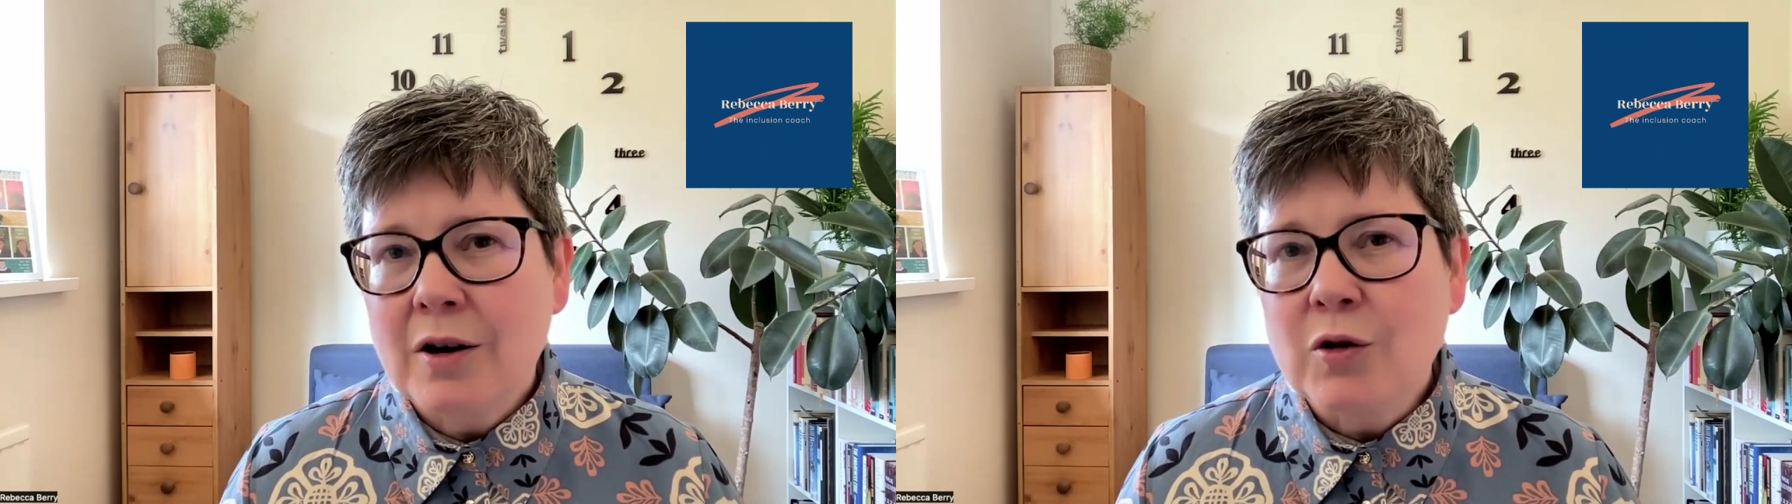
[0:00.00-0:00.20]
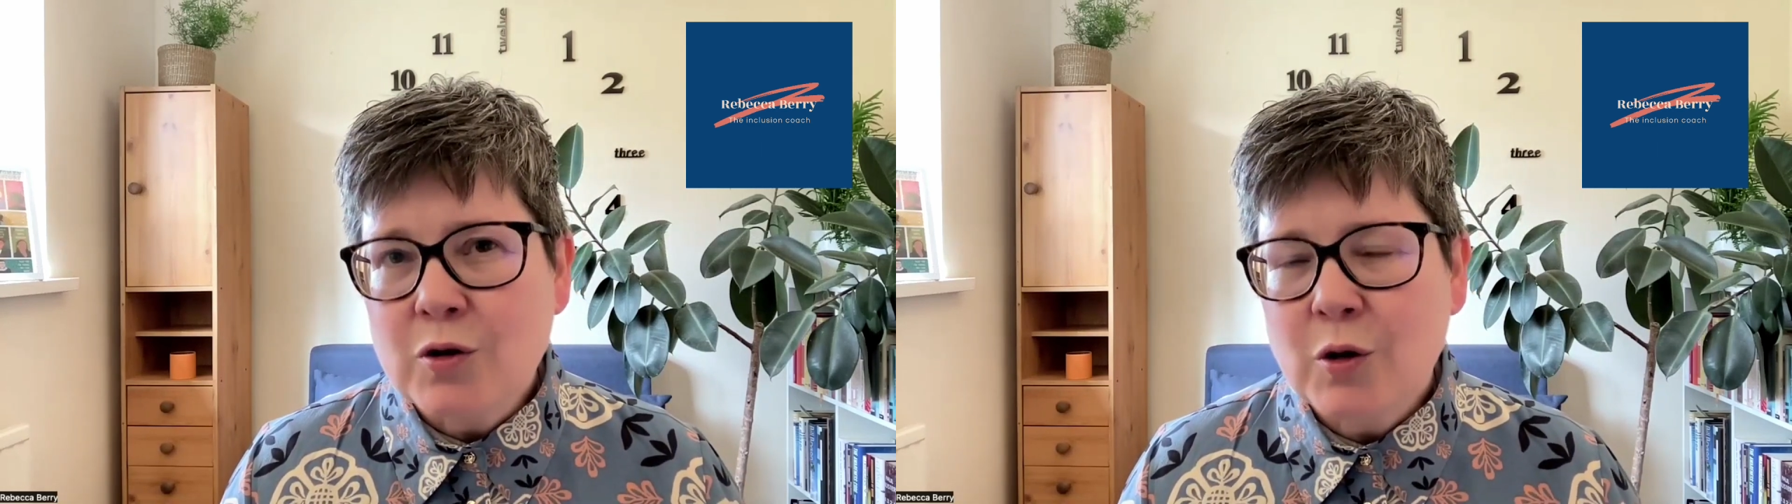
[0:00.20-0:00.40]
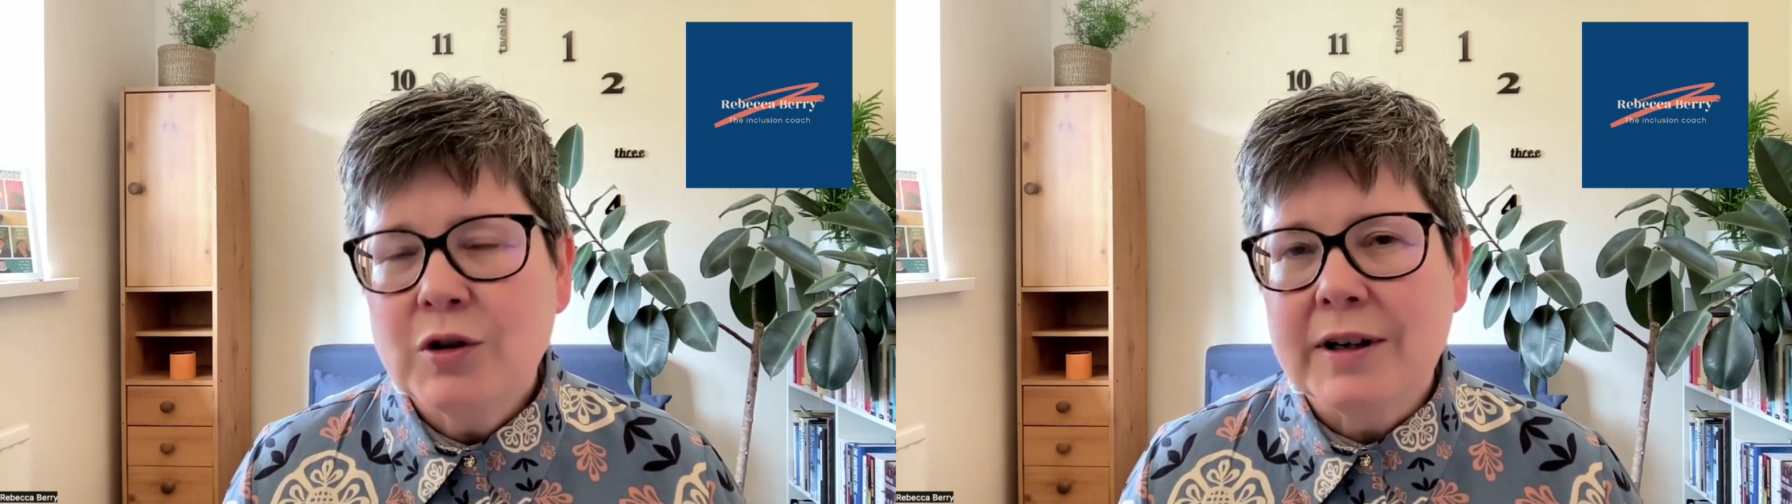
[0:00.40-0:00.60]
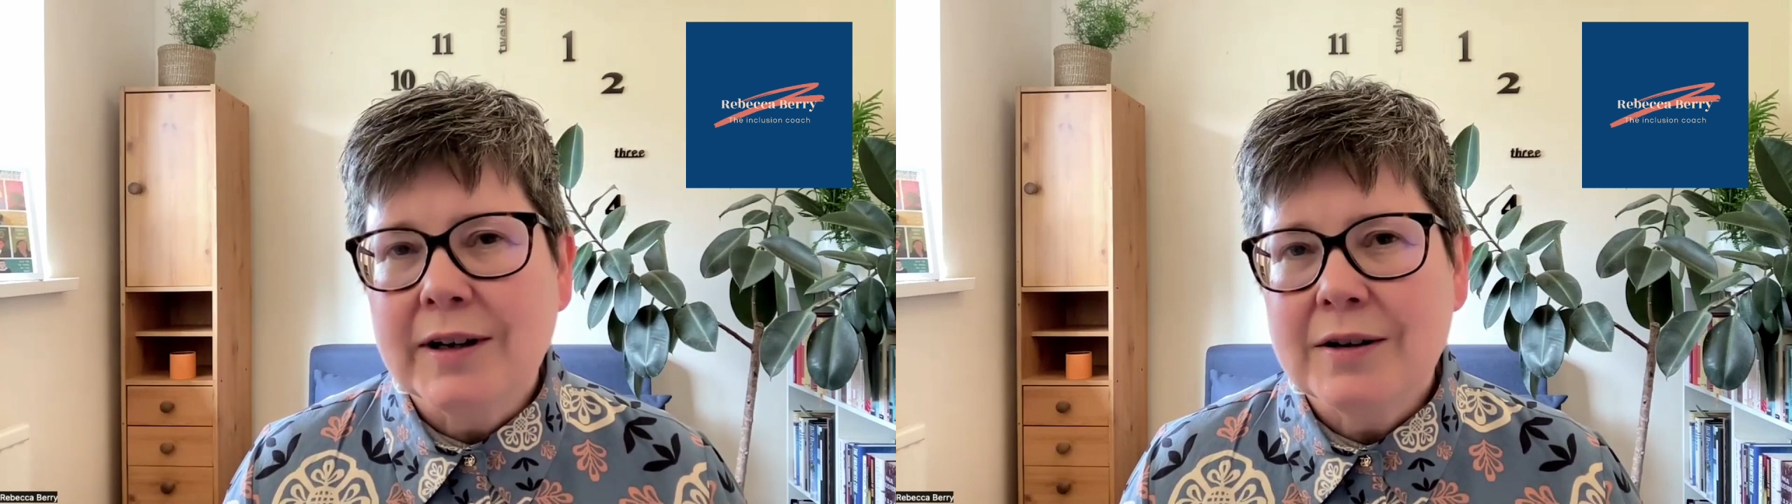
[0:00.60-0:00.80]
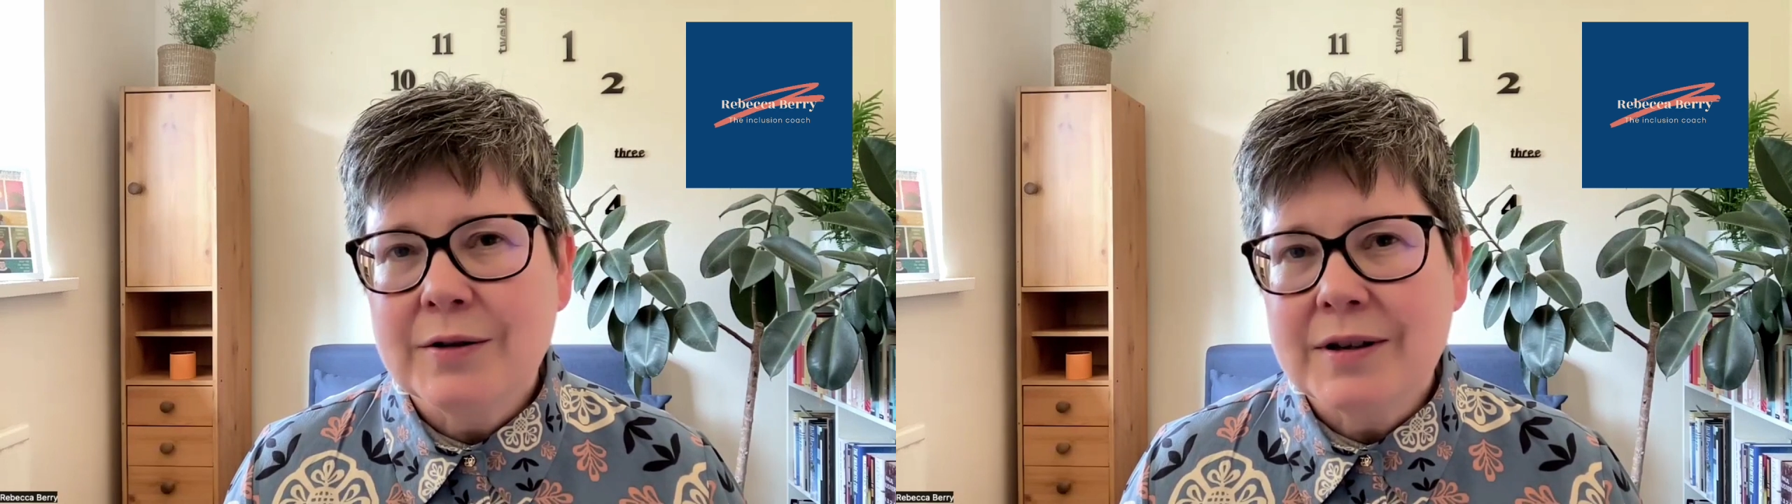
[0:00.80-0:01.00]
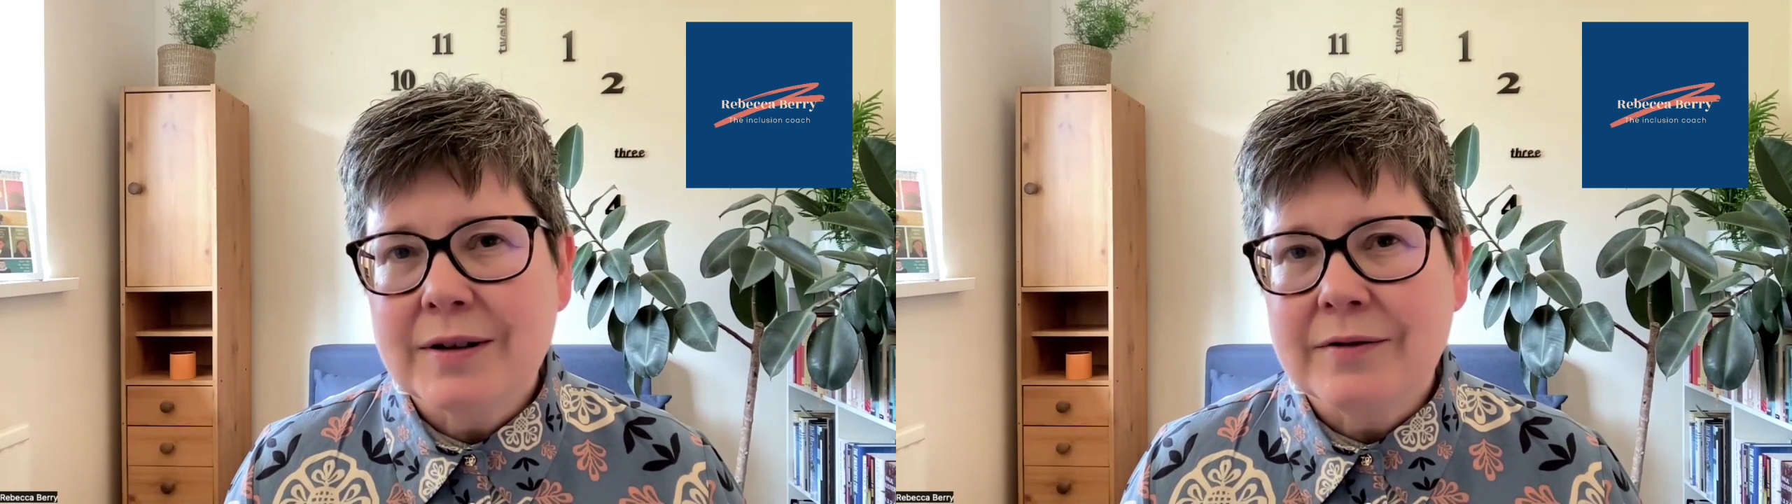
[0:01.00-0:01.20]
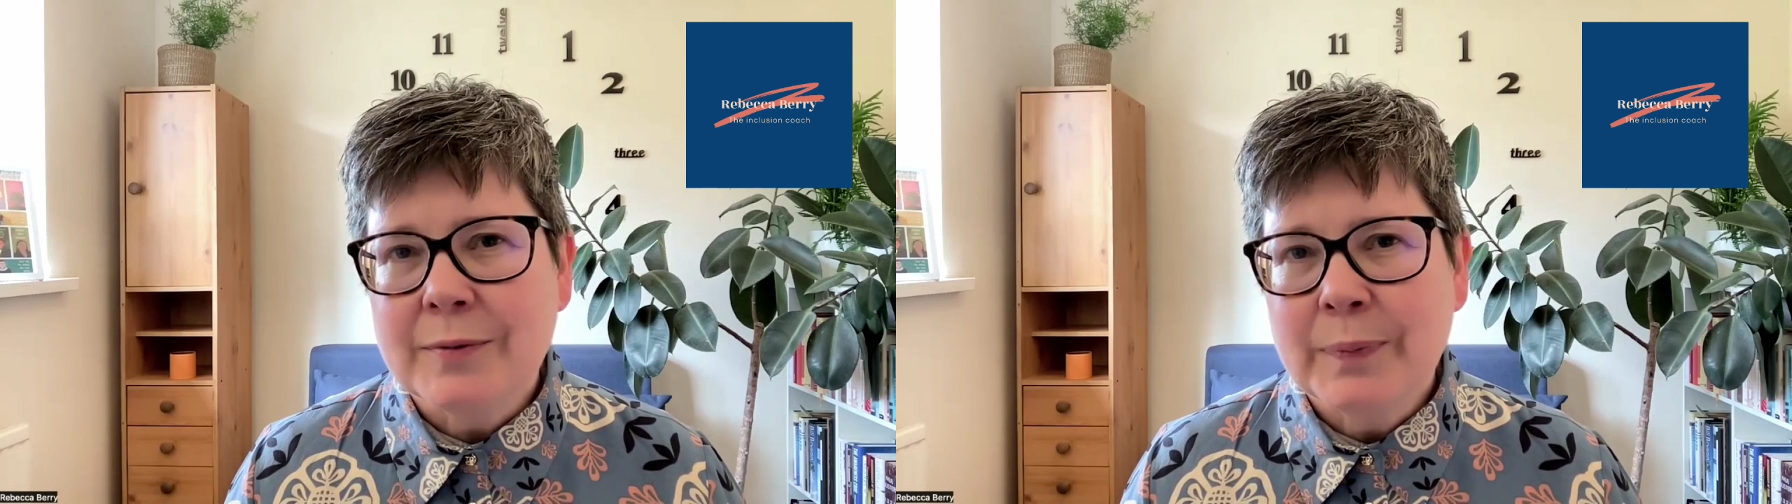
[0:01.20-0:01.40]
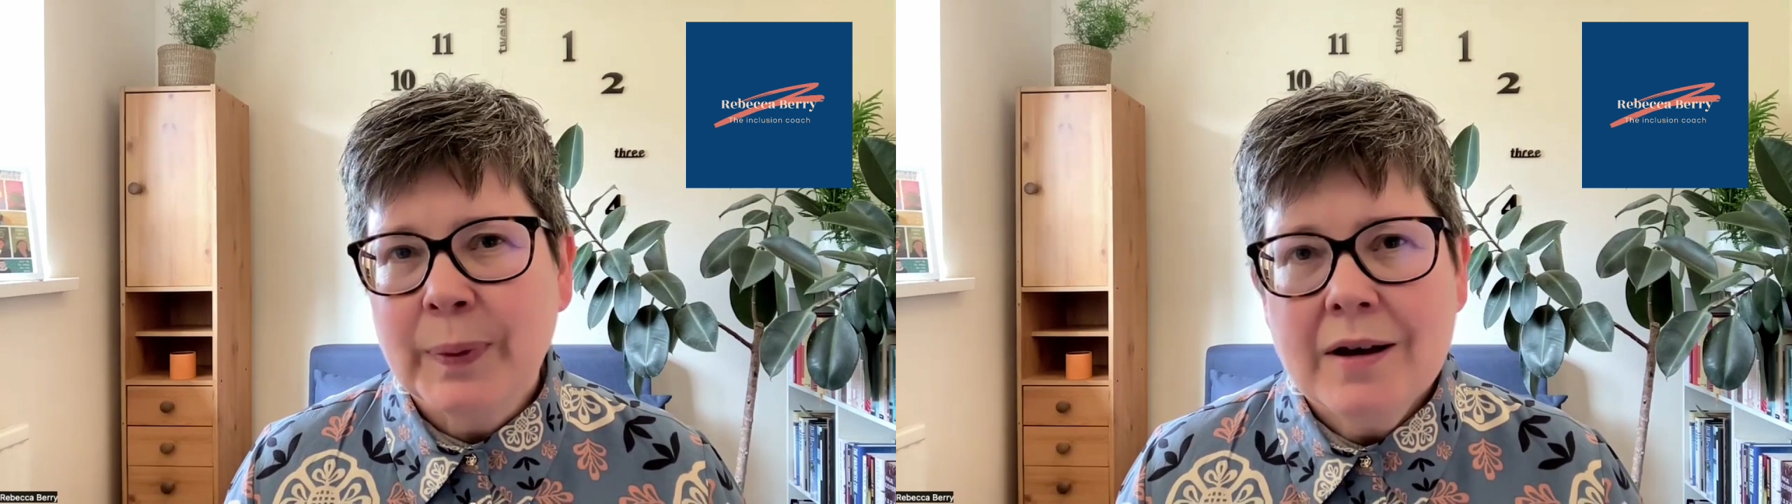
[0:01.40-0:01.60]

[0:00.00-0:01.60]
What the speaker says: are not inclusive.